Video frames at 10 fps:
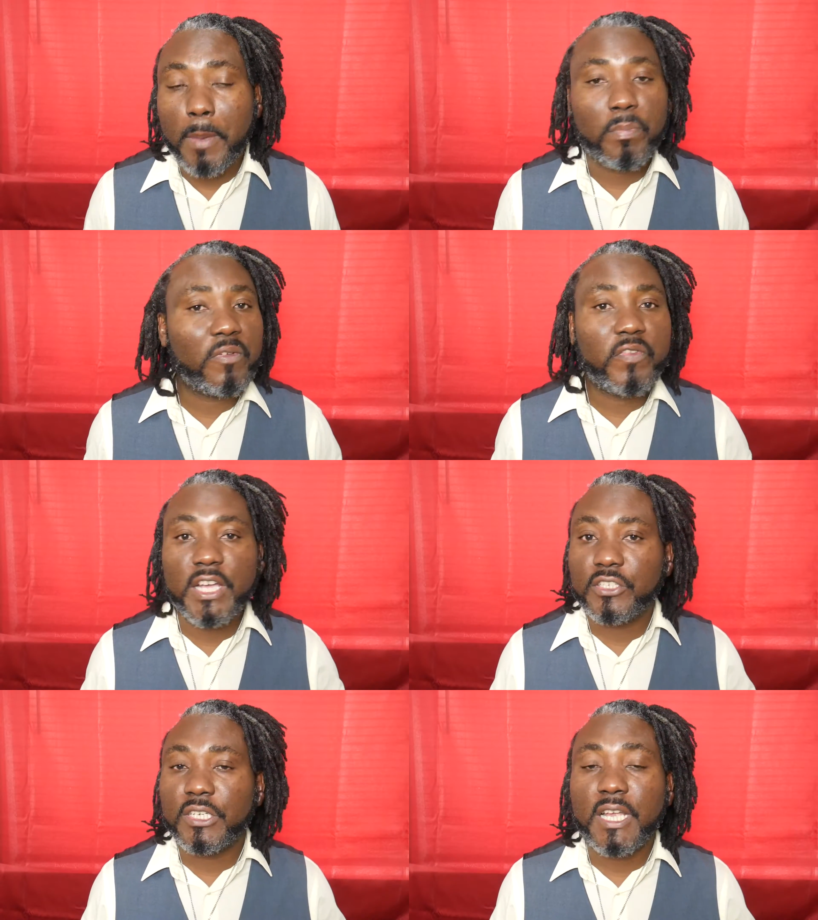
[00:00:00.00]

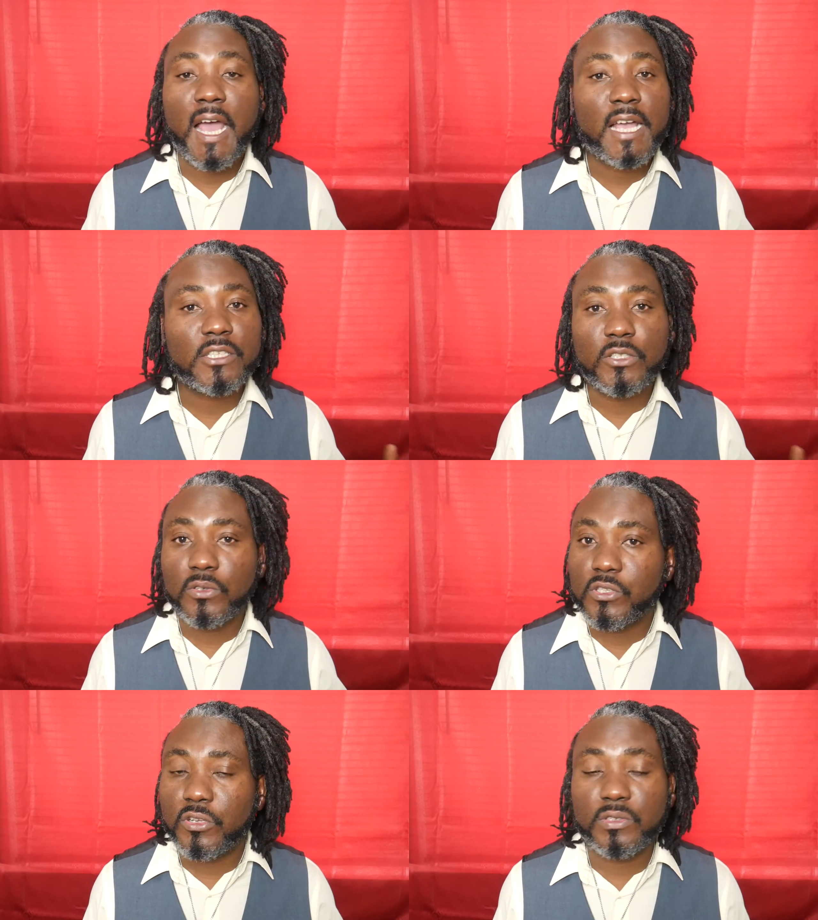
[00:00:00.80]
Perfection has
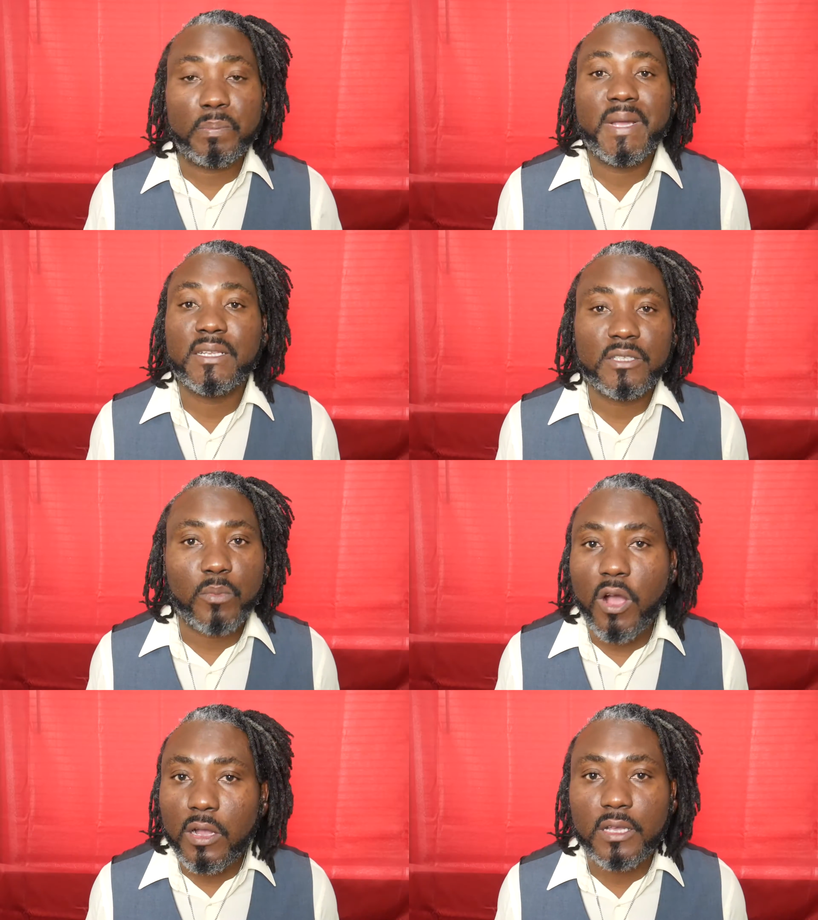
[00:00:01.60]
no such
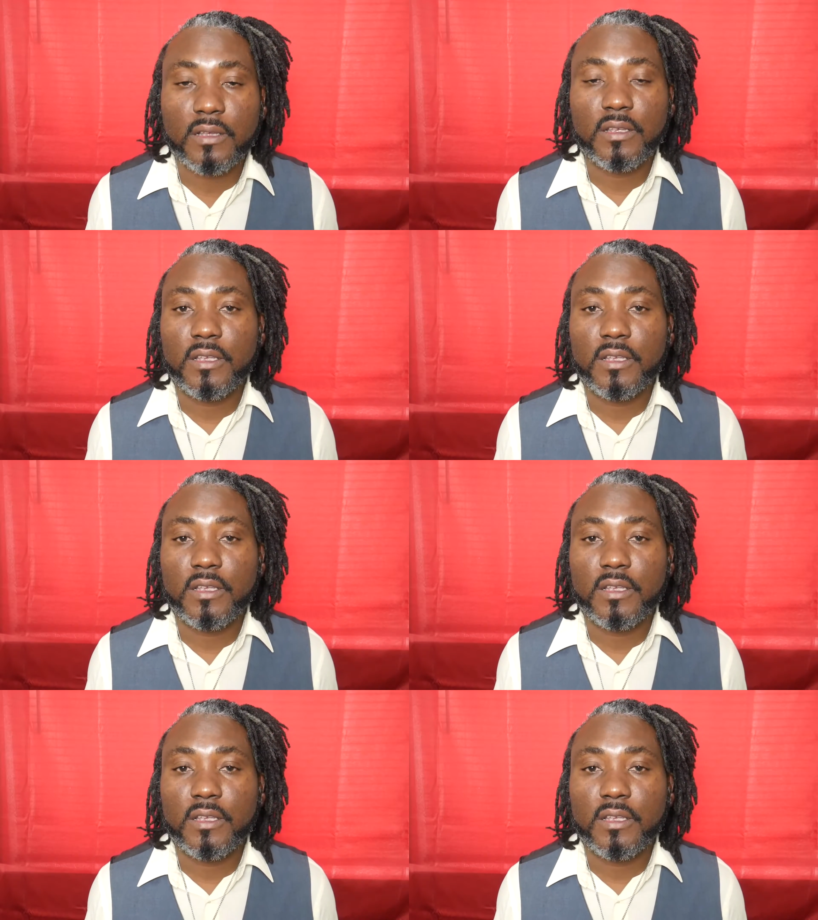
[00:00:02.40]
benchmark.